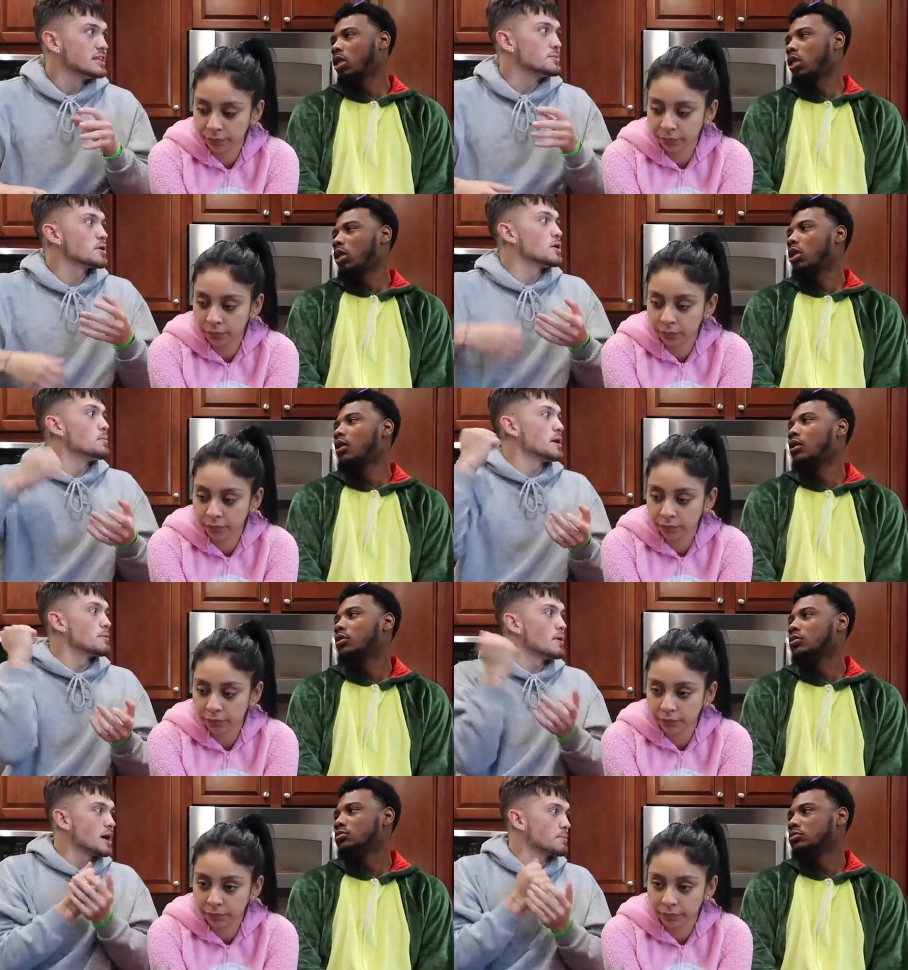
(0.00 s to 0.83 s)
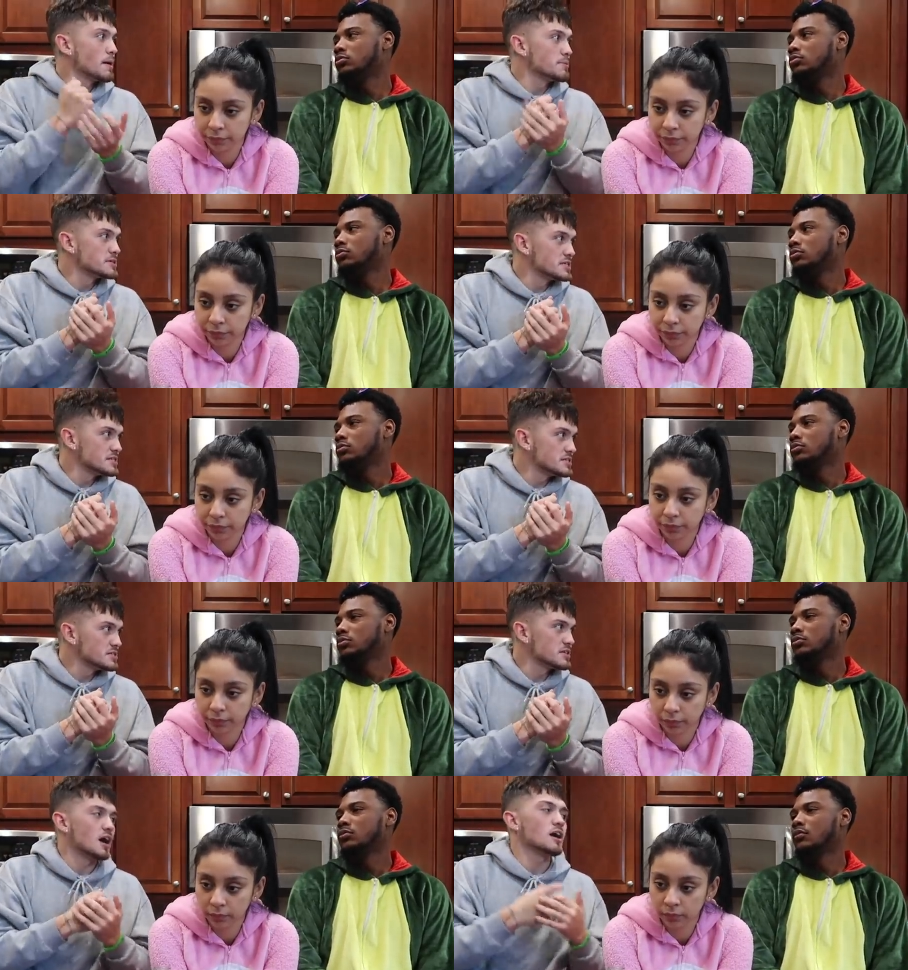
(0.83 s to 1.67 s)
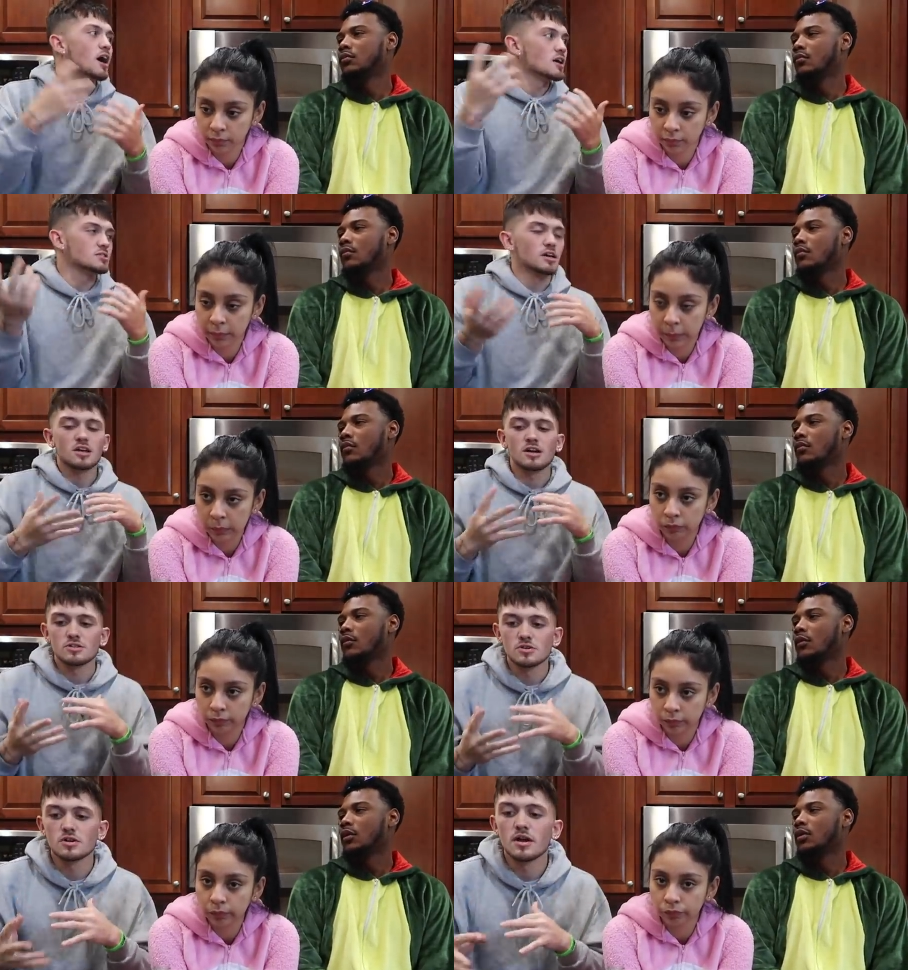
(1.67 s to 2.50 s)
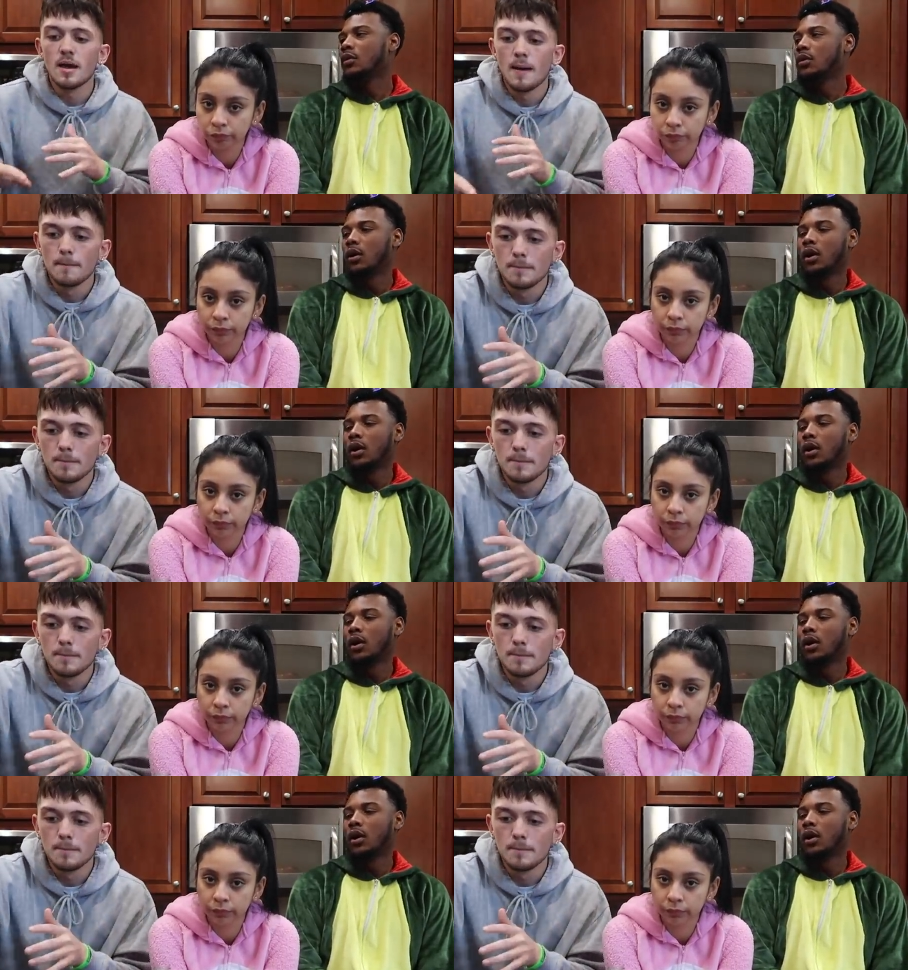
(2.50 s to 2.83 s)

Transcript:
Speaker 1: and then we're gonna play rock, paper, scissors. I'll talk y'all through it.